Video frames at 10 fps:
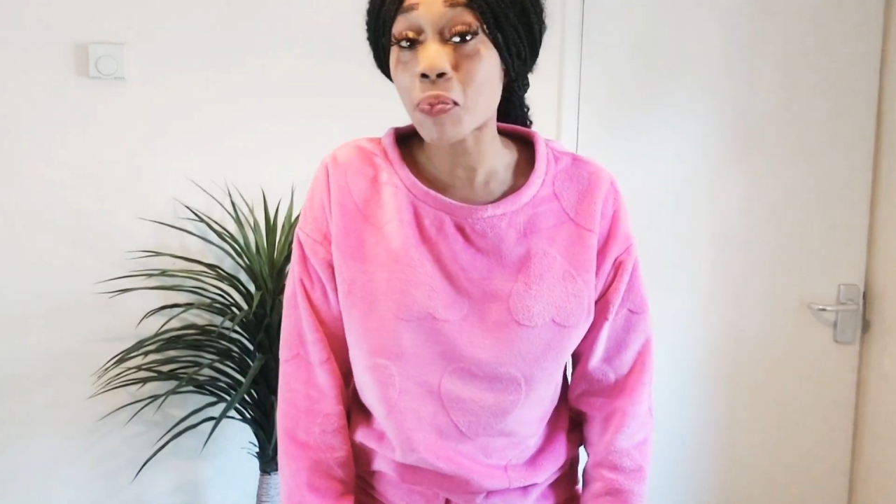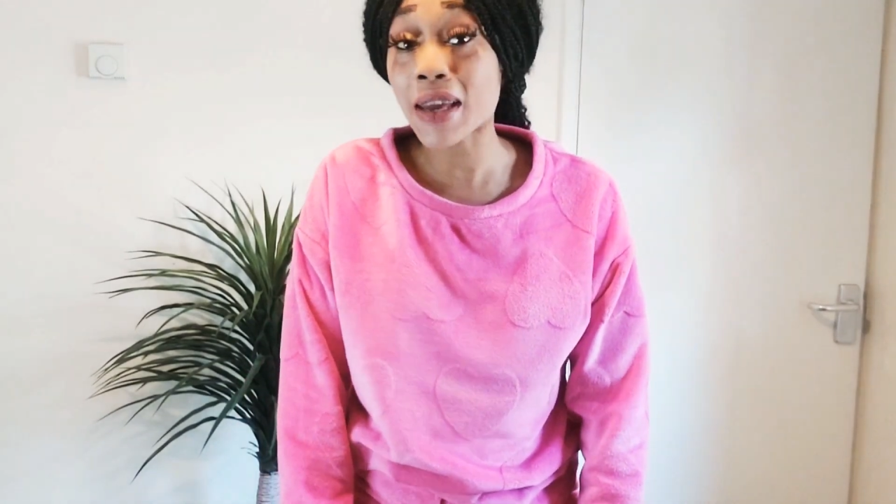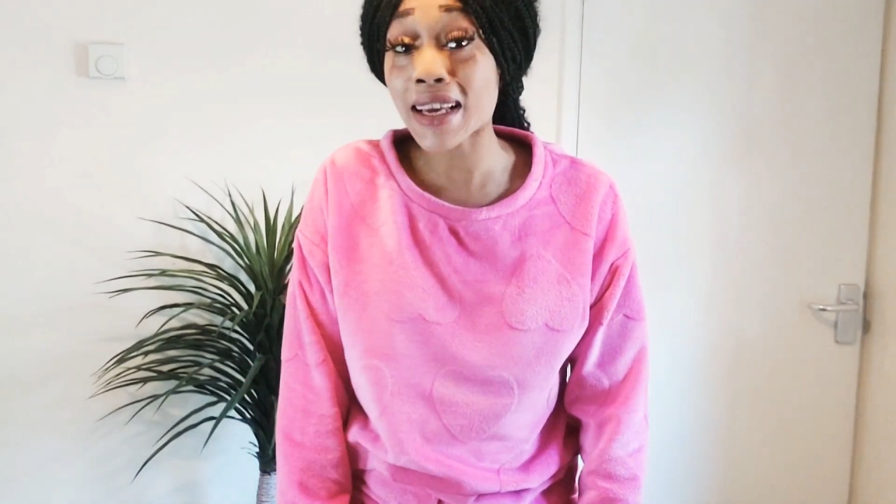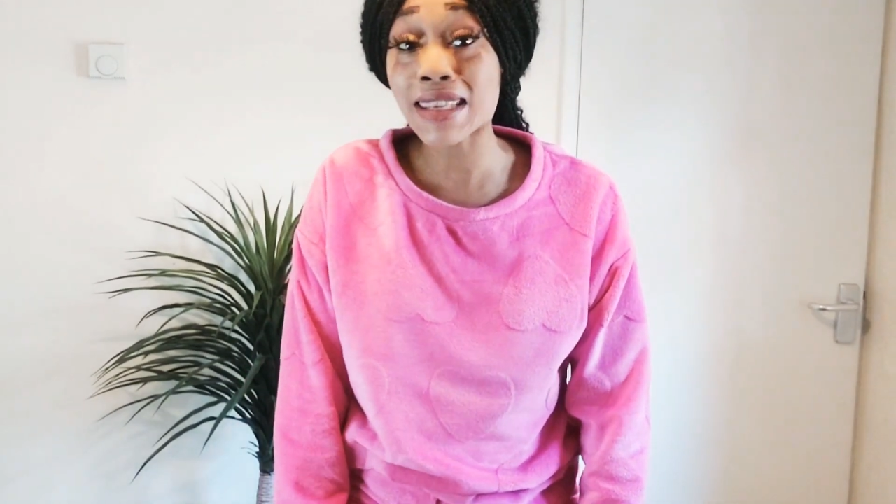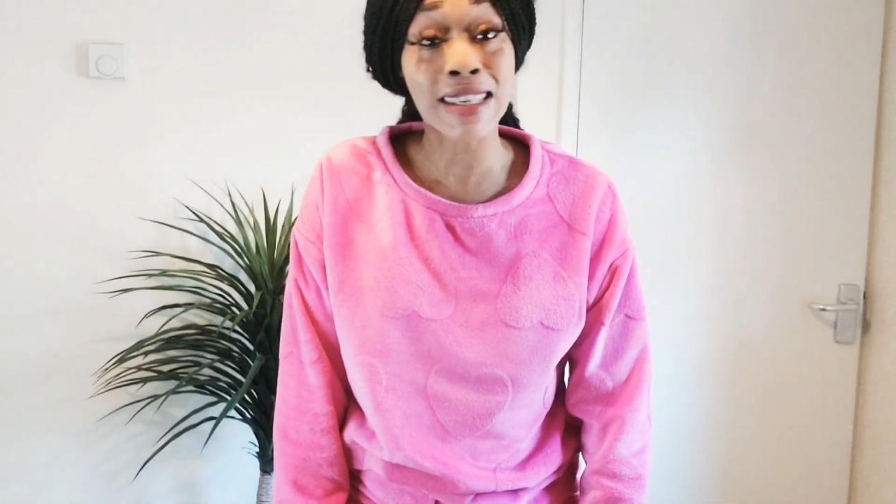
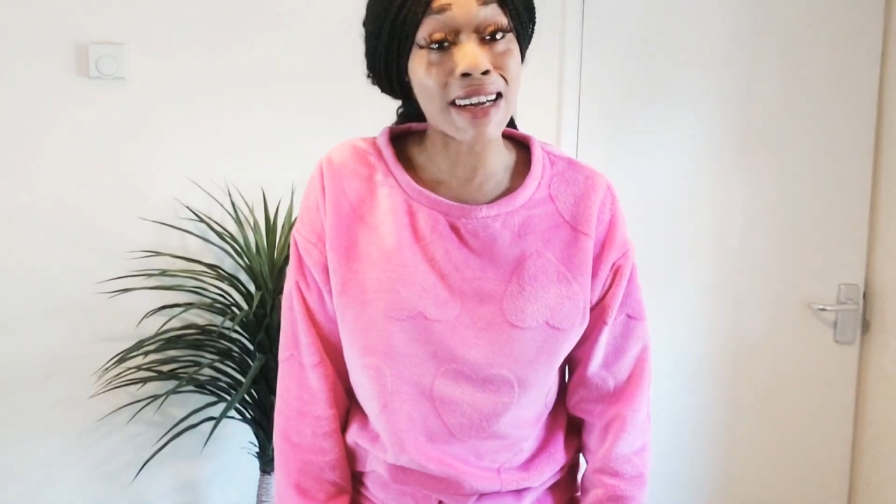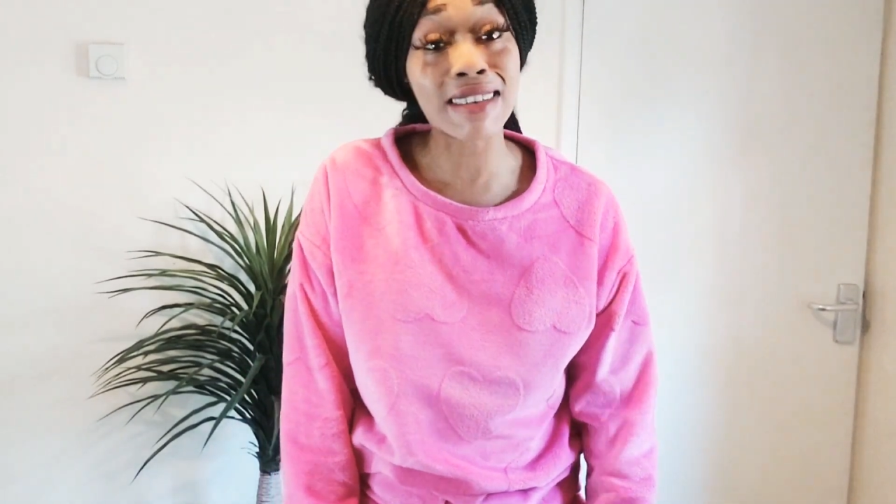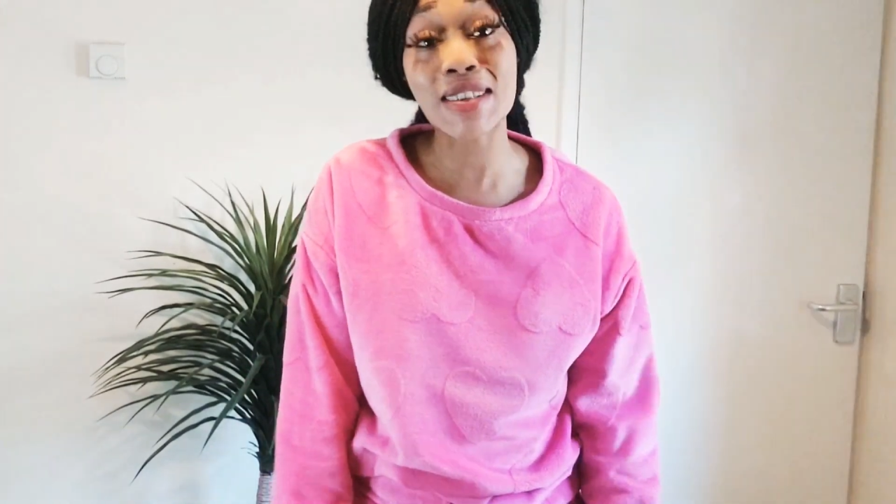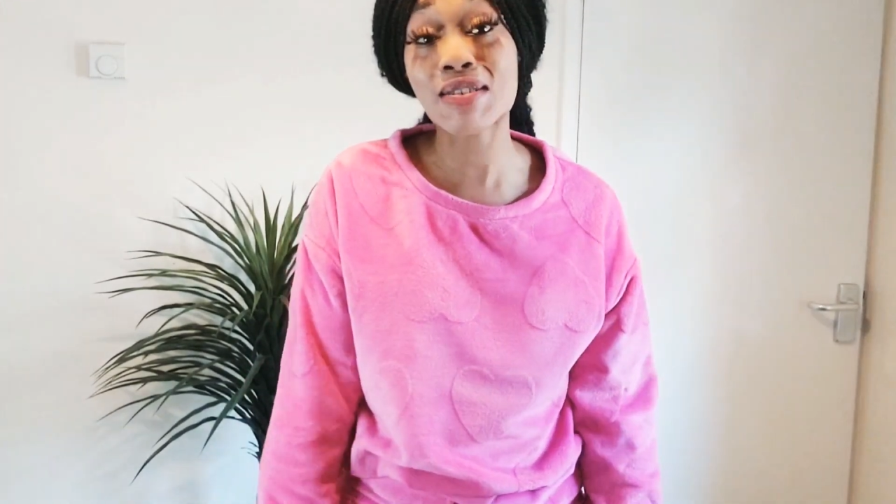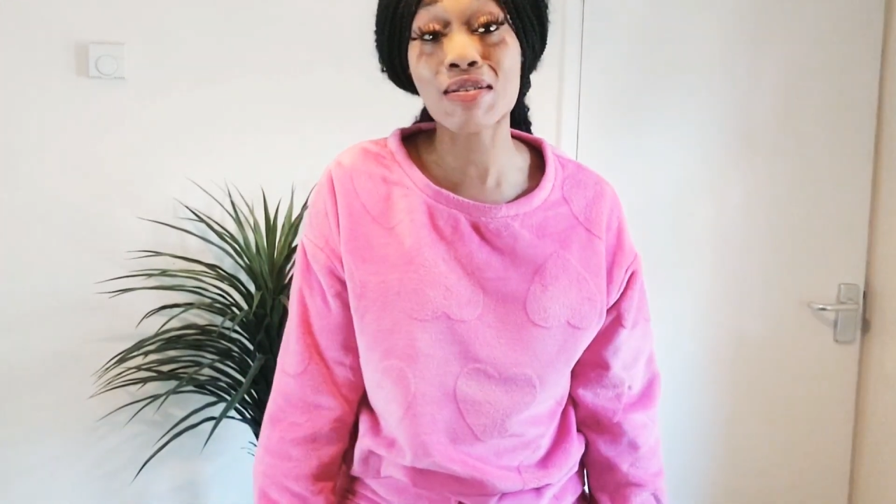please
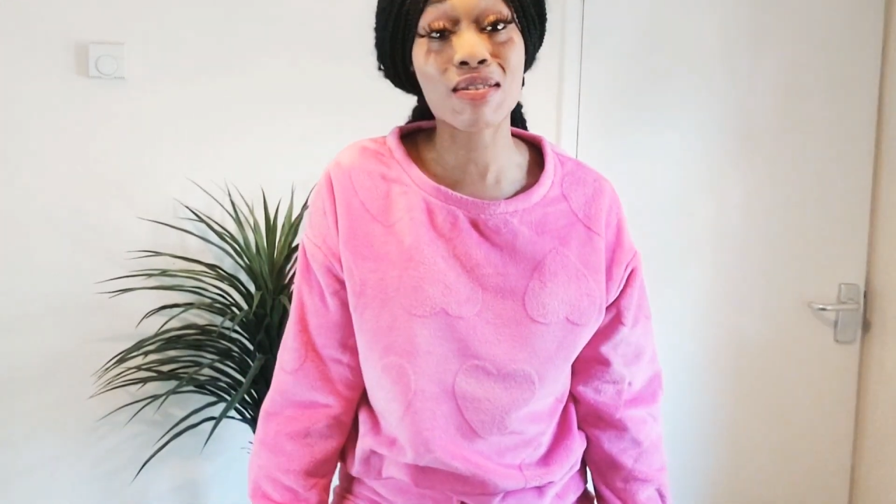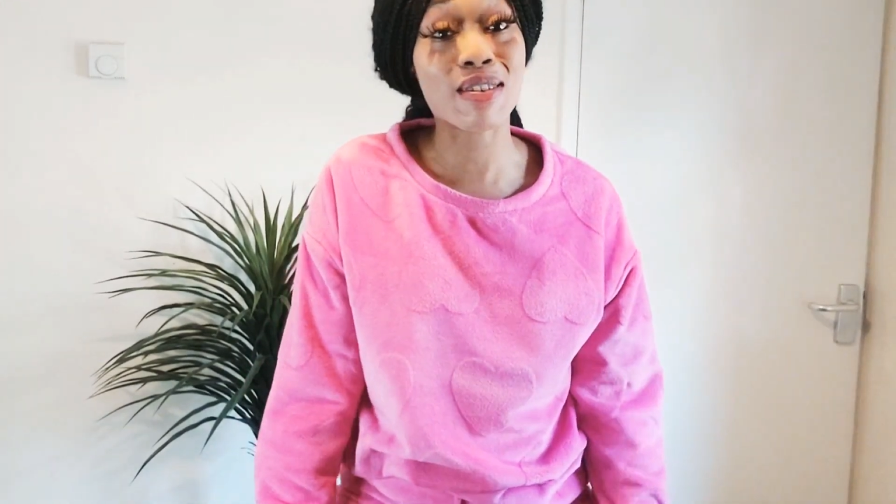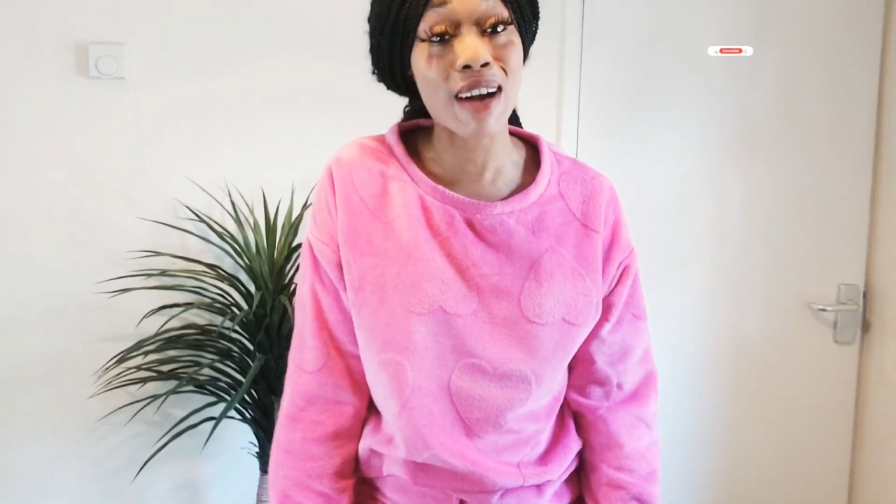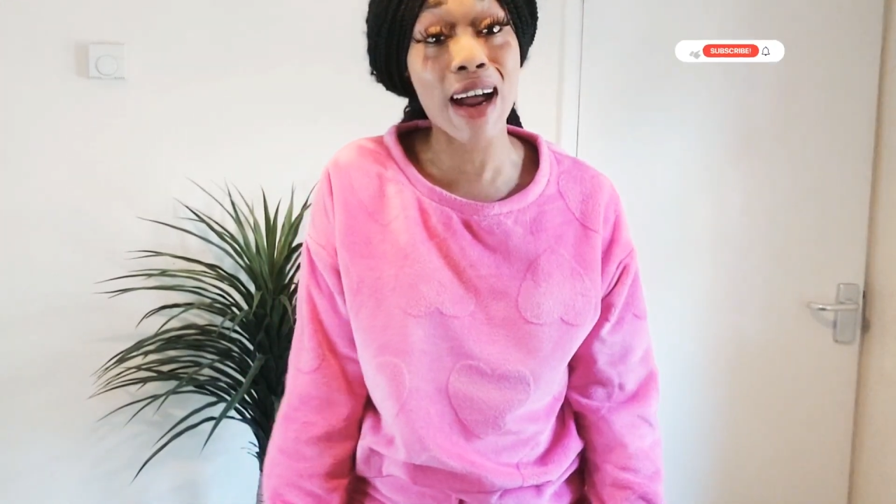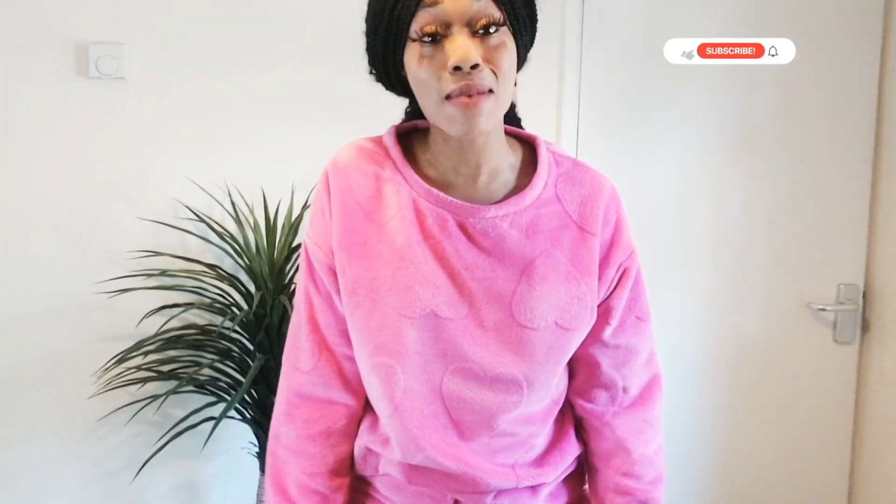kindly
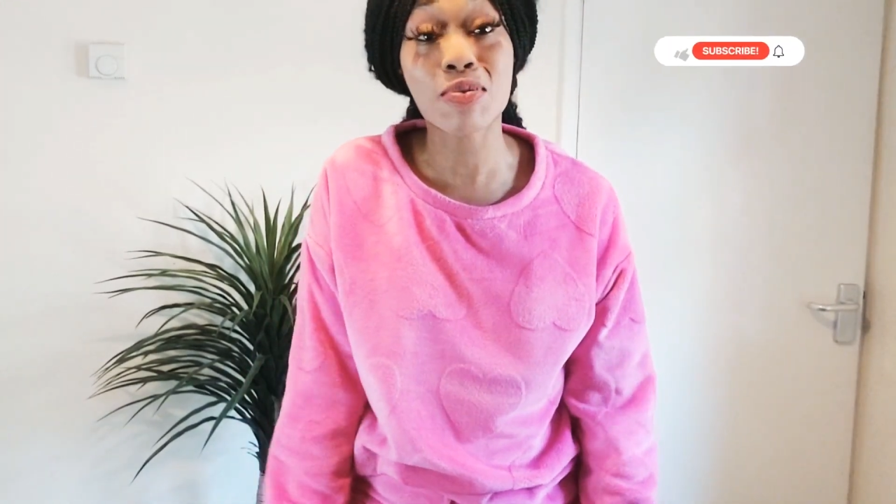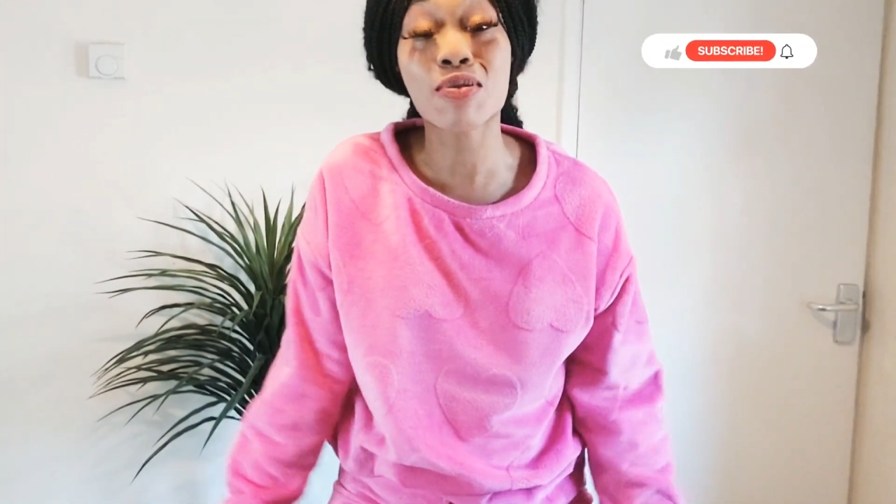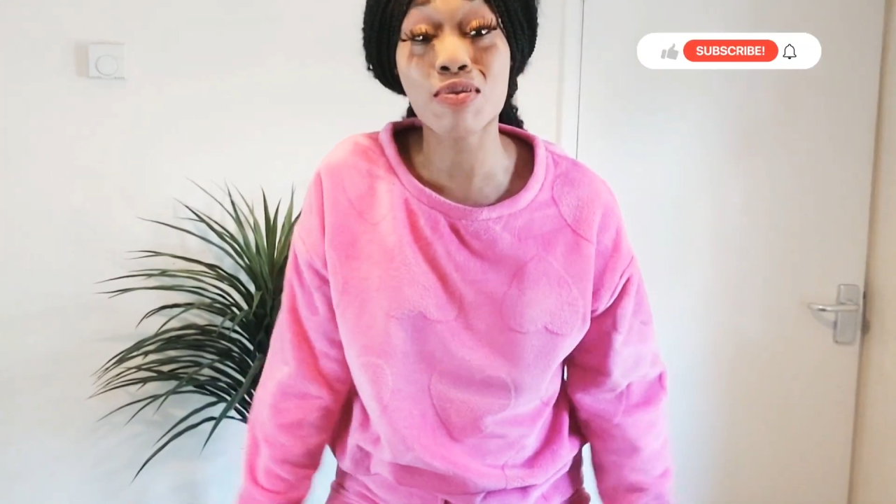subscribe